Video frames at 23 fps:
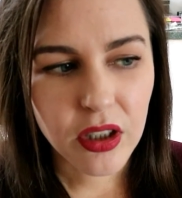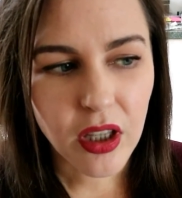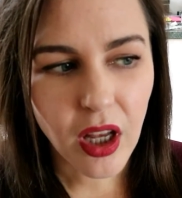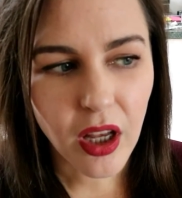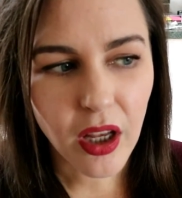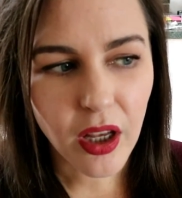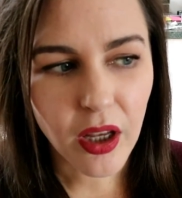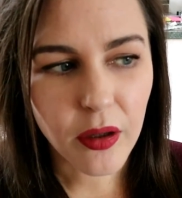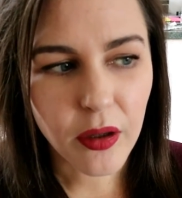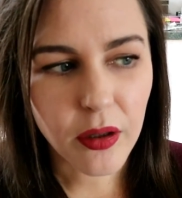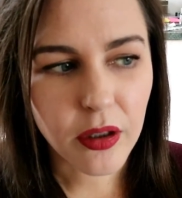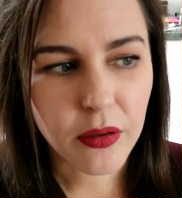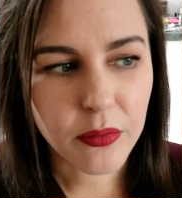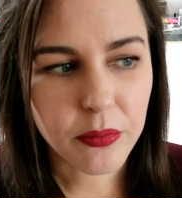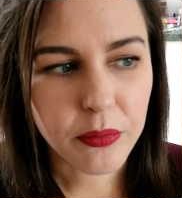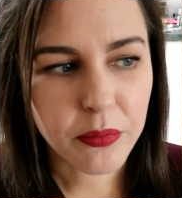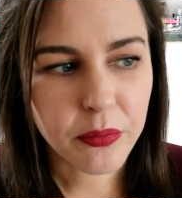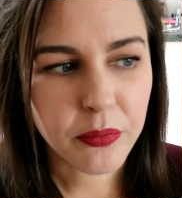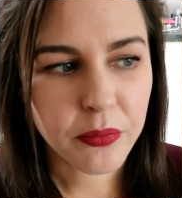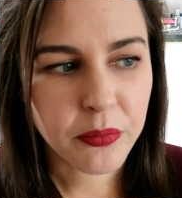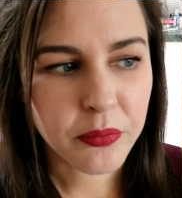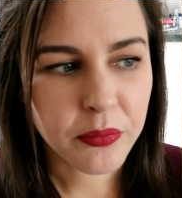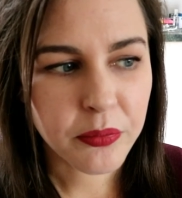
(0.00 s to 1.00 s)
and
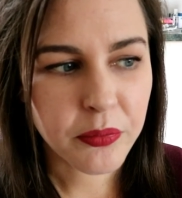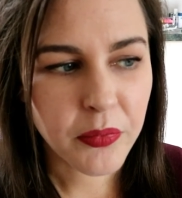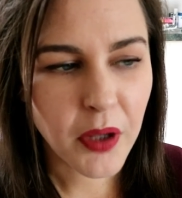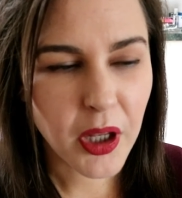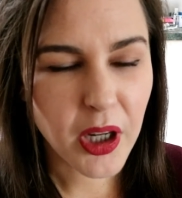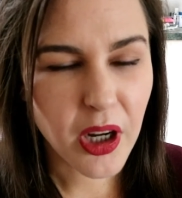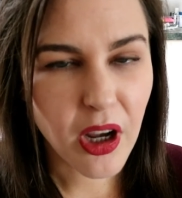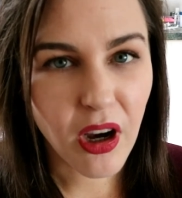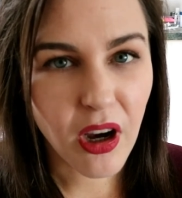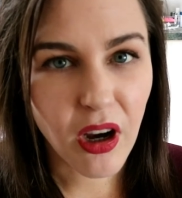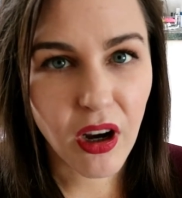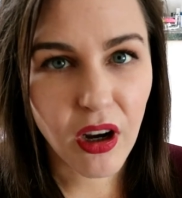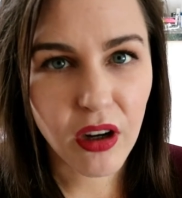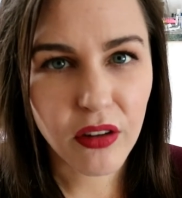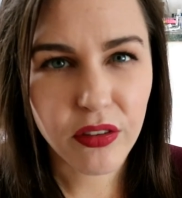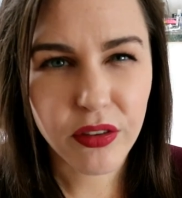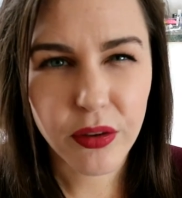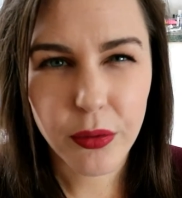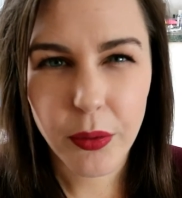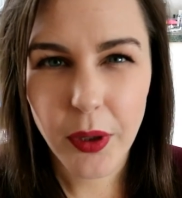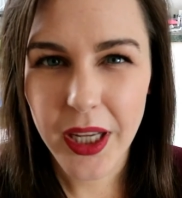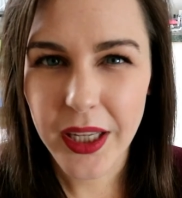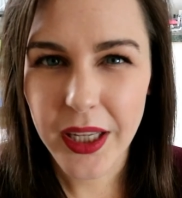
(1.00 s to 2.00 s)
a half
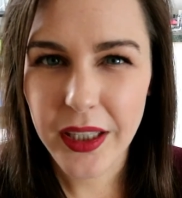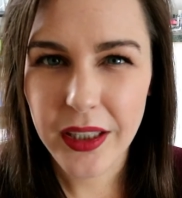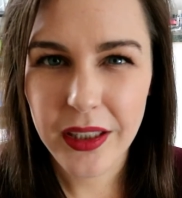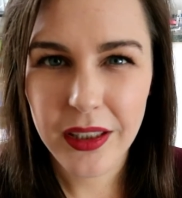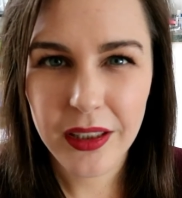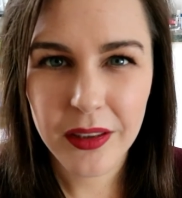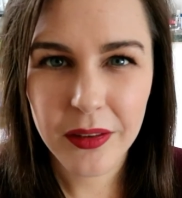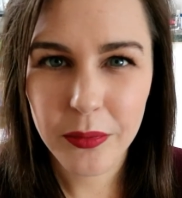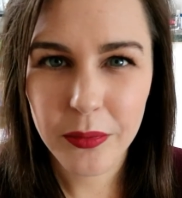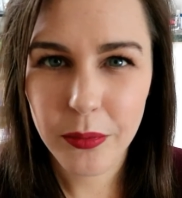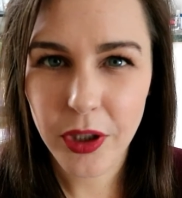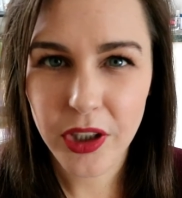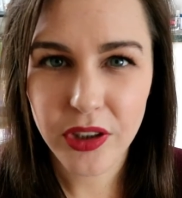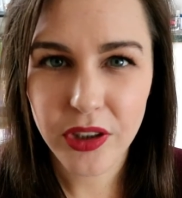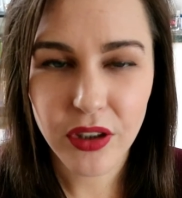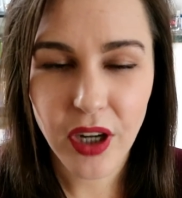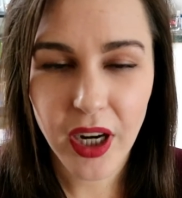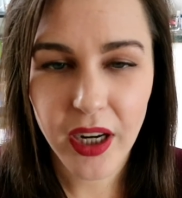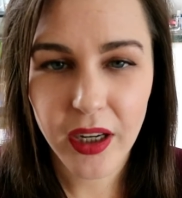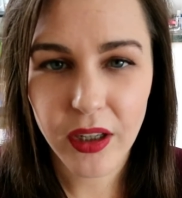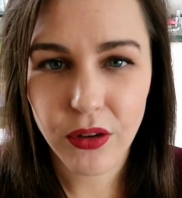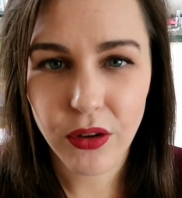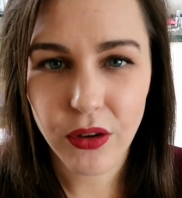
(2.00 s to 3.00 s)
away by
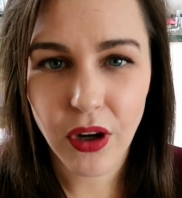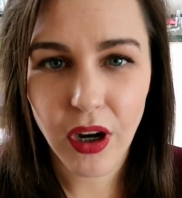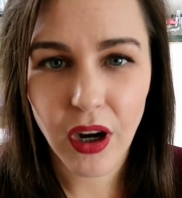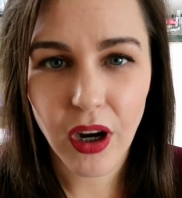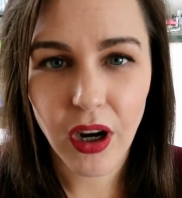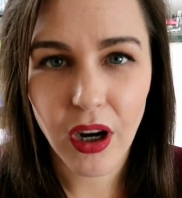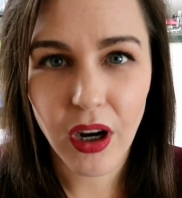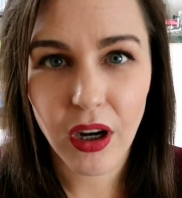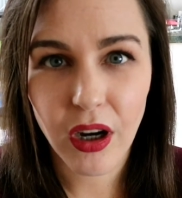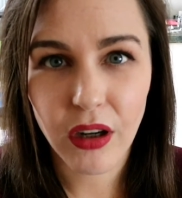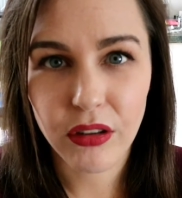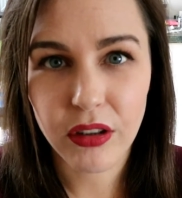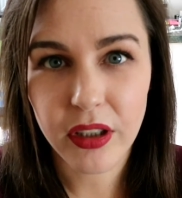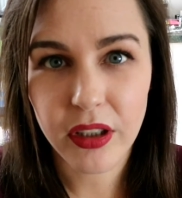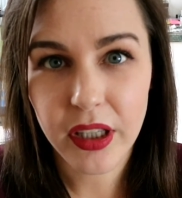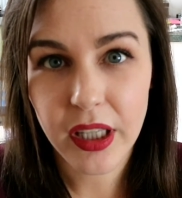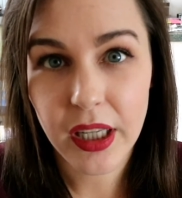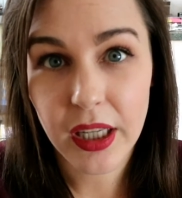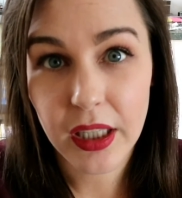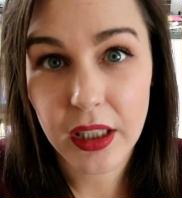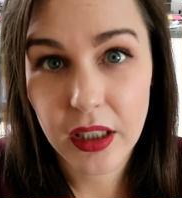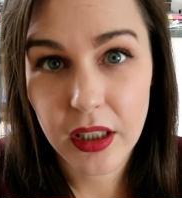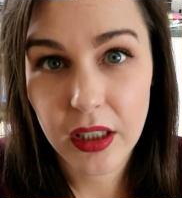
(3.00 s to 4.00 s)
train or car, and
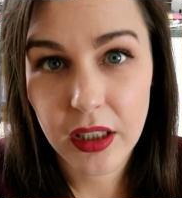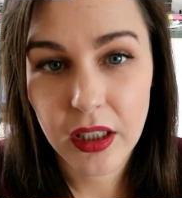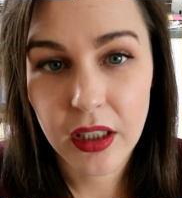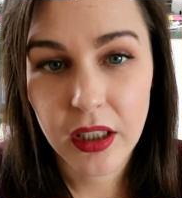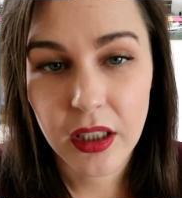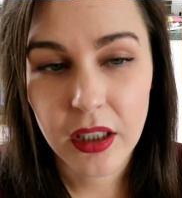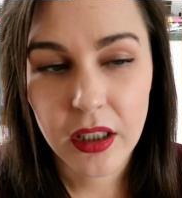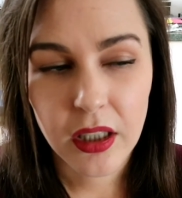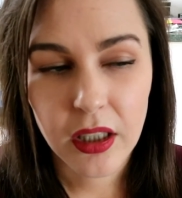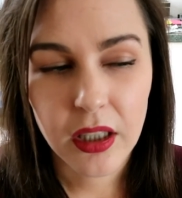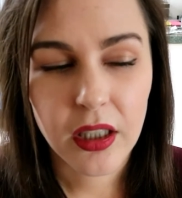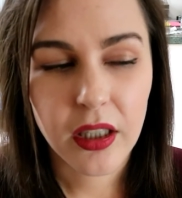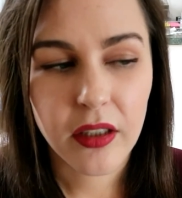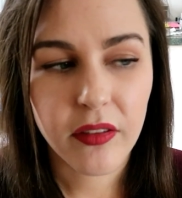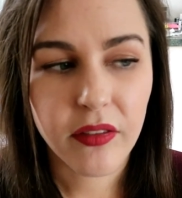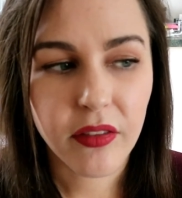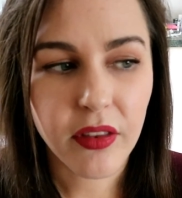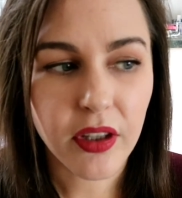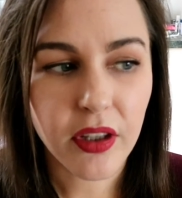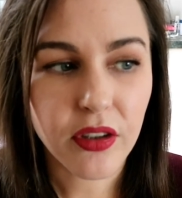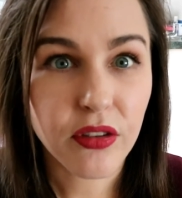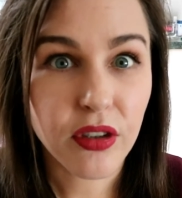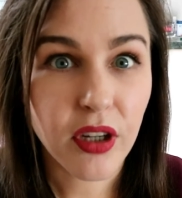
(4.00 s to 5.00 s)
then if
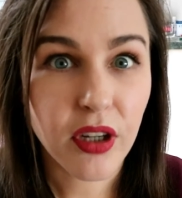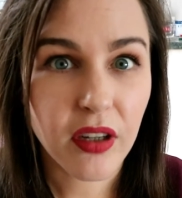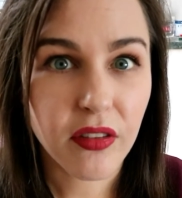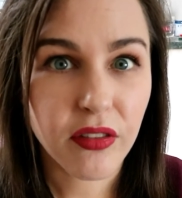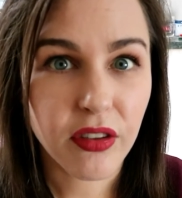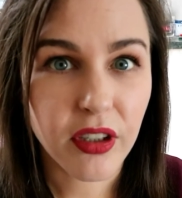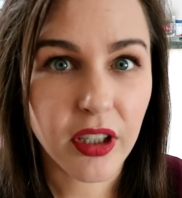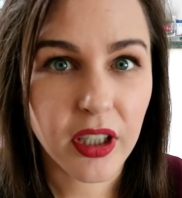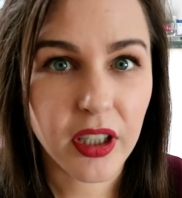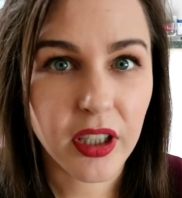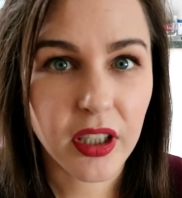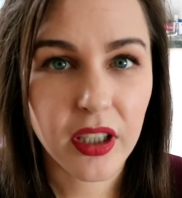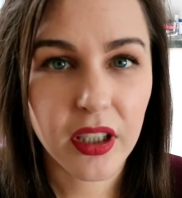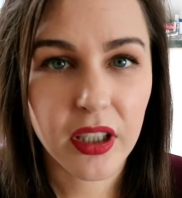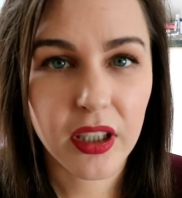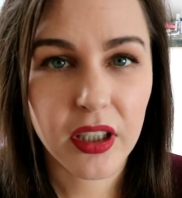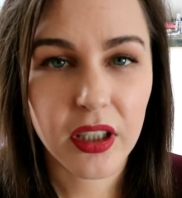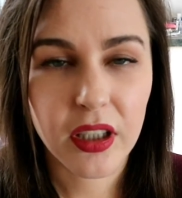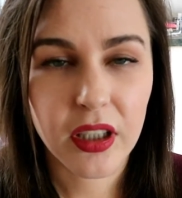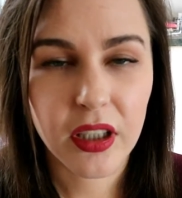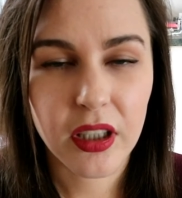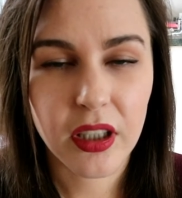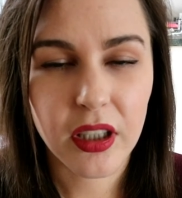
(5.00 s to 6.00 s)
there's traffic,
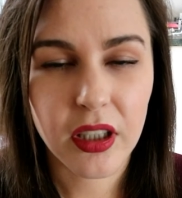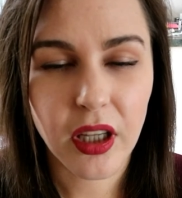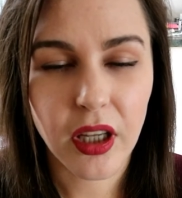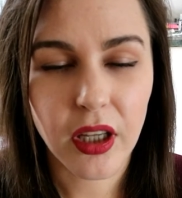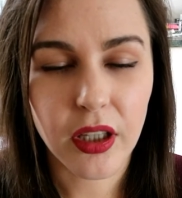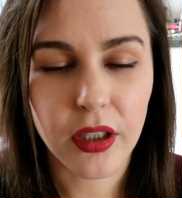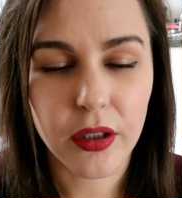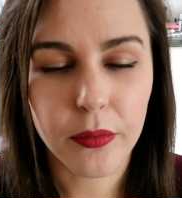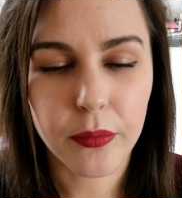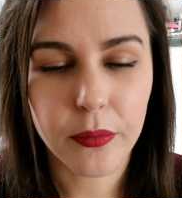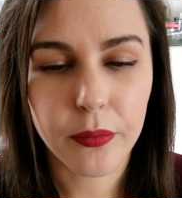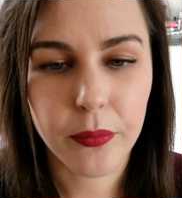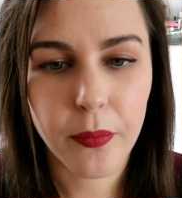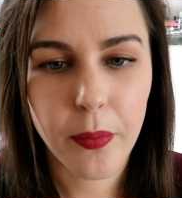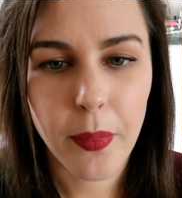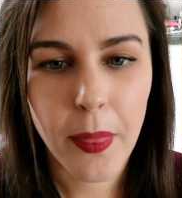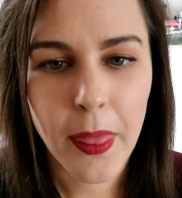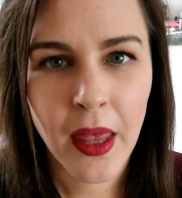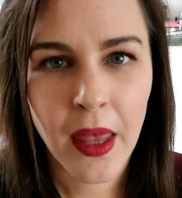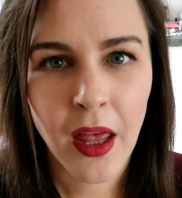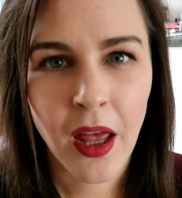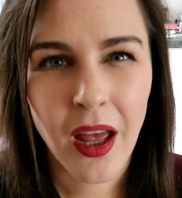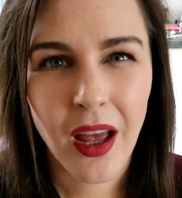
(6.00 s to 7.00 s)
I
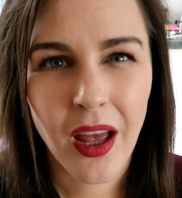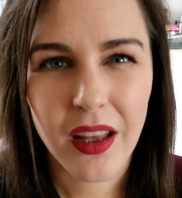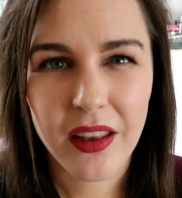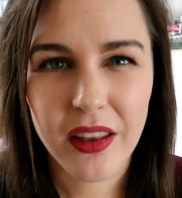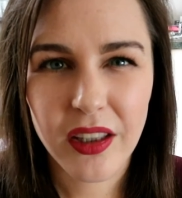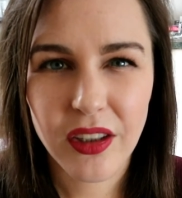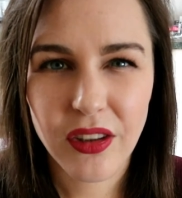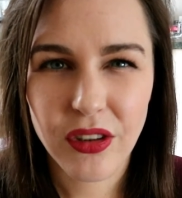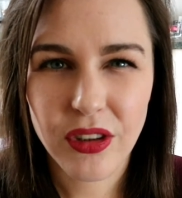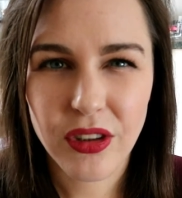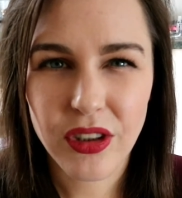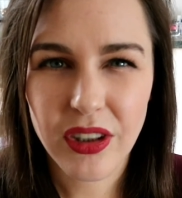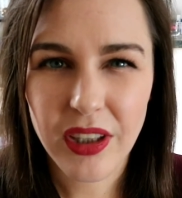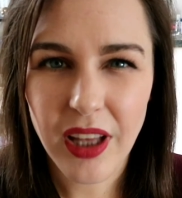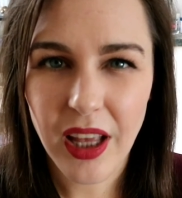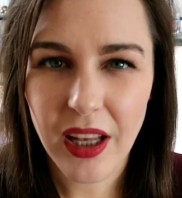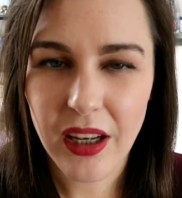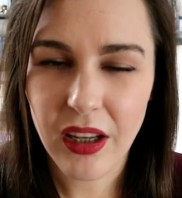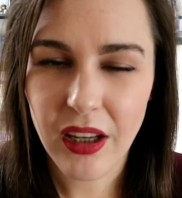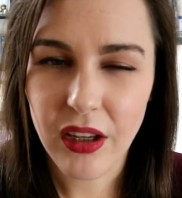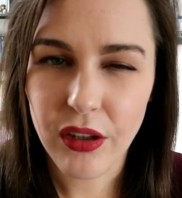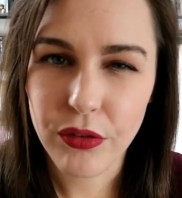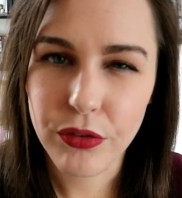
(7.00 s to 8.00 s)
think you just
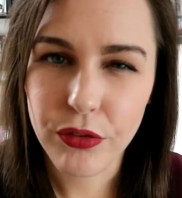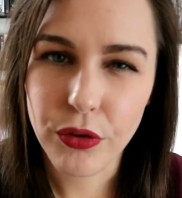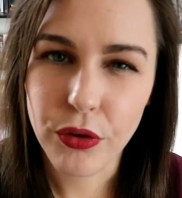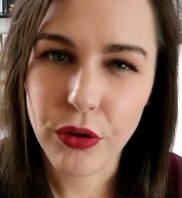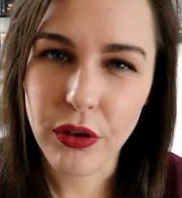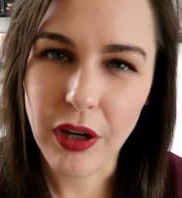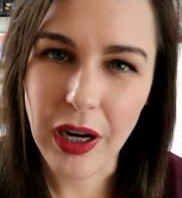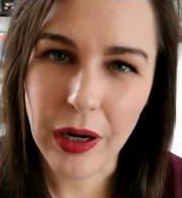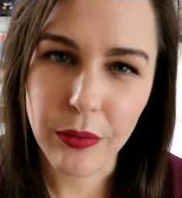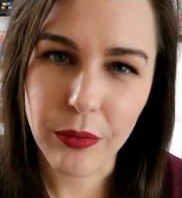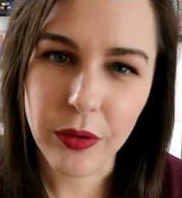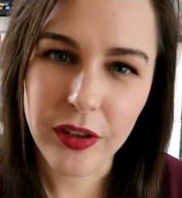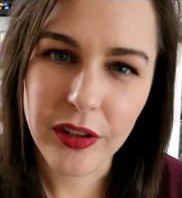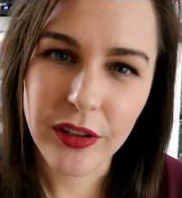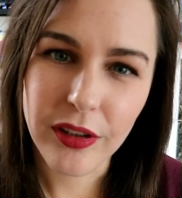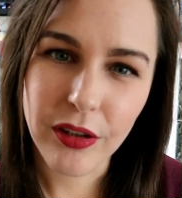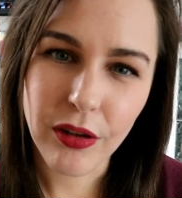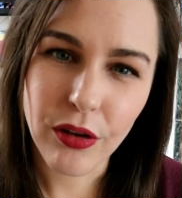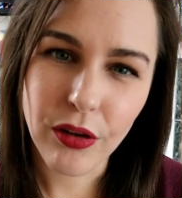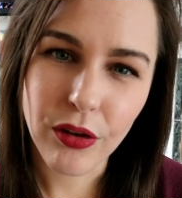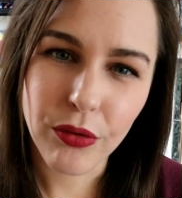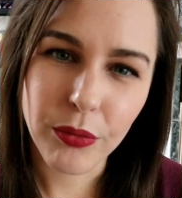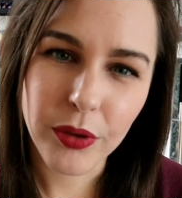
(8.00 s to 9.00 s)
get like a 4-hour
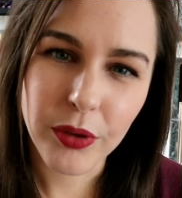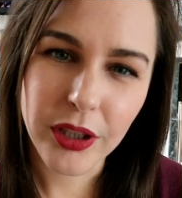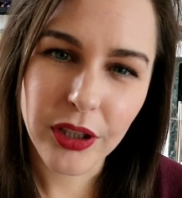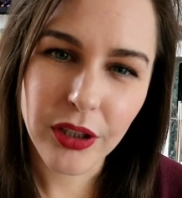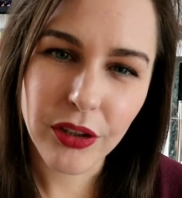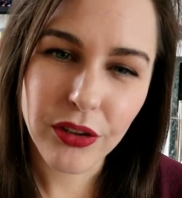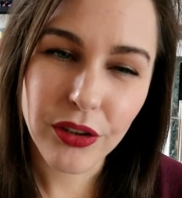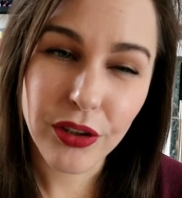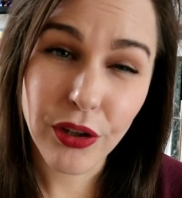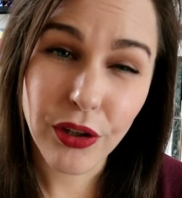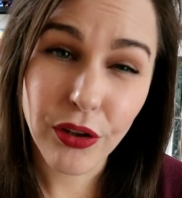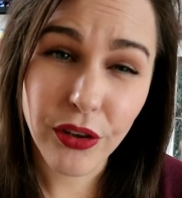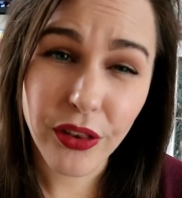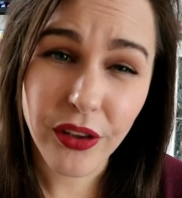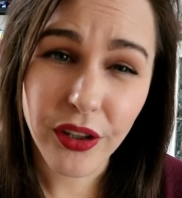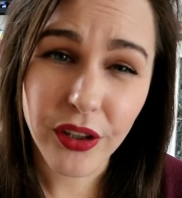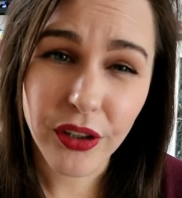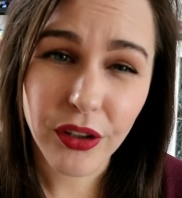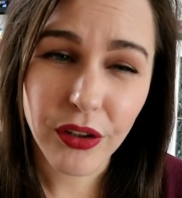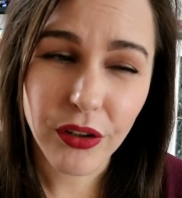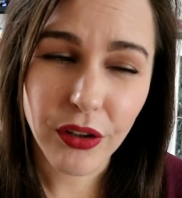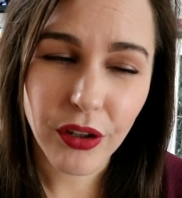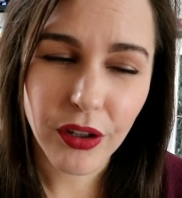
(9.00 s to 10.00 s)
window slot
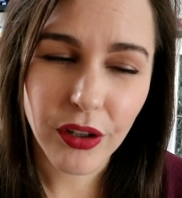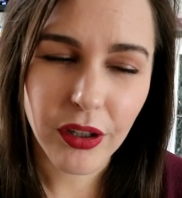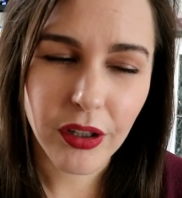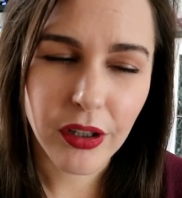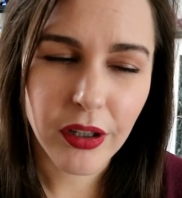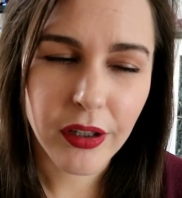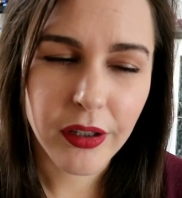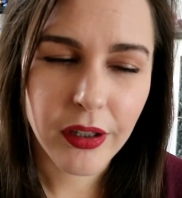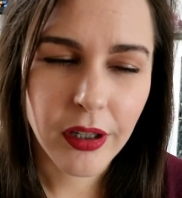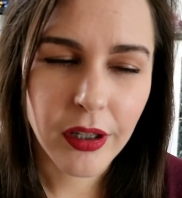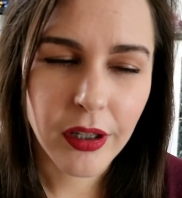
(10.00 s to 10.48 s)
that you can